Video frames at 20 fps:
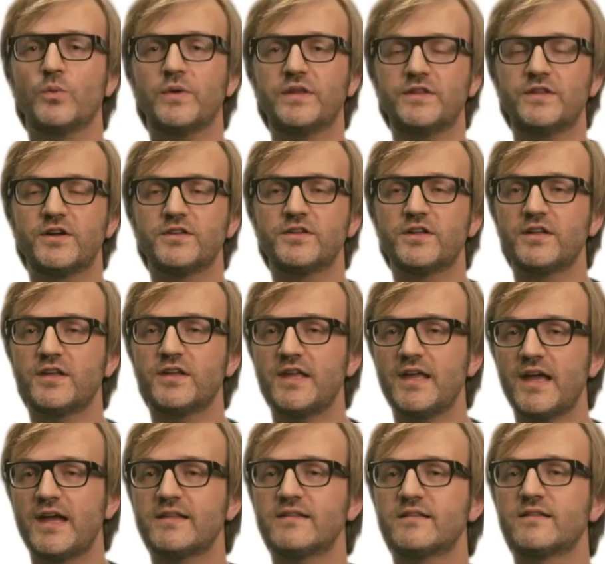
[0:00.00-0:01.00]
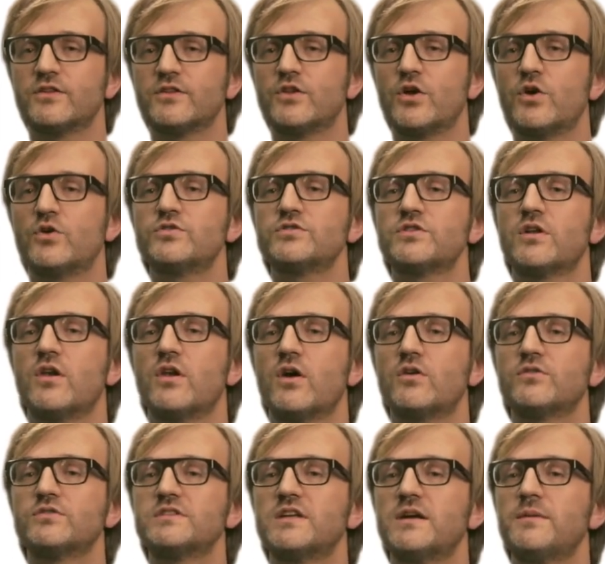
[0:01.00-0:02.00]
We do not yet know the
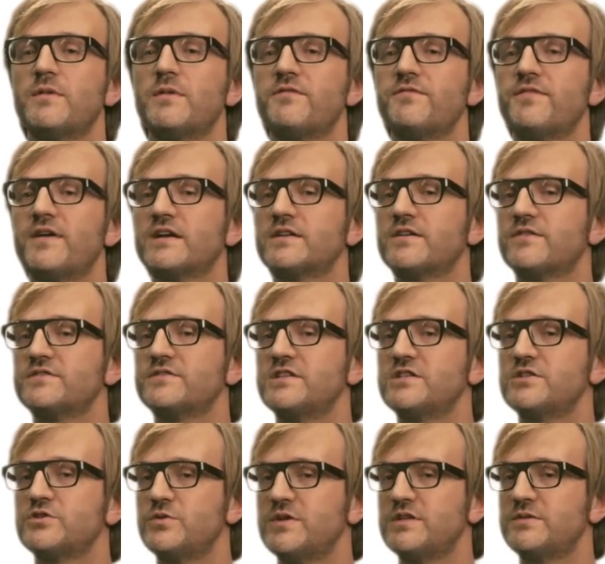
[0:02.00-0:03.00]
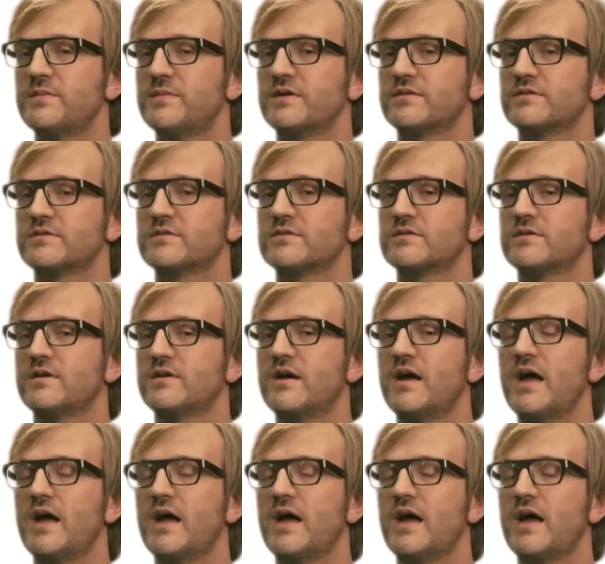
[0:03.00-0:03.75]
long term effect of this treatment,